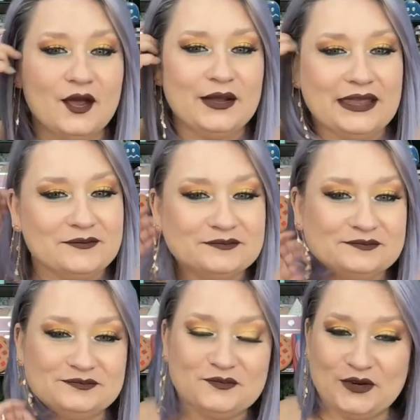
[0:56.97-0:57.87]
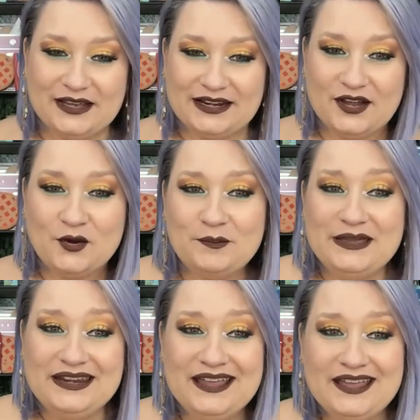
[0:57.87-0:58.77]
Okay, we're going to
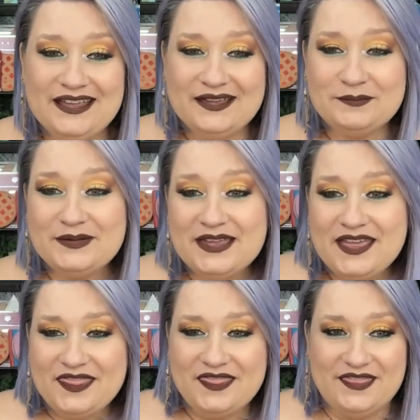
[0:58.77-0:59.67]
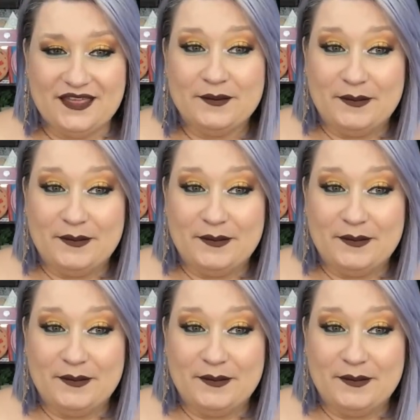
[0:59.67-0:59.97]
open up the